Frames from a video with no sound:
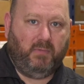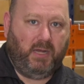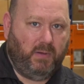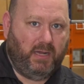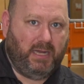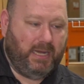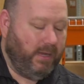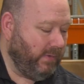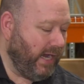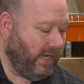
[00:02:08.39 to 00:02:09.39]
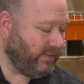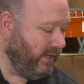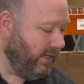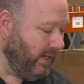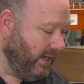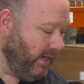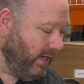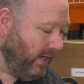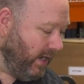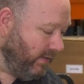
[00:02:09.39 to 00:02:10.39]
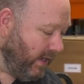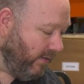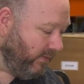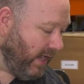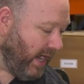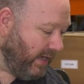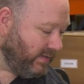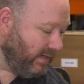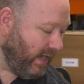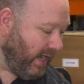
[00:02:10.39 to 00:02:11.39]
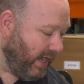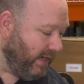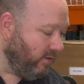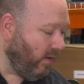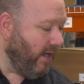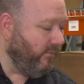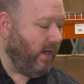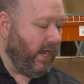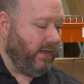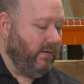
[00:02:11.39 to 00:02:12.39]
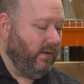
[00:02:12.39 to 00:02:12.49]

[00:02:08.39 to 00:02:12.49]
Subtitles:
EPDM gasket. And then I've got a graphite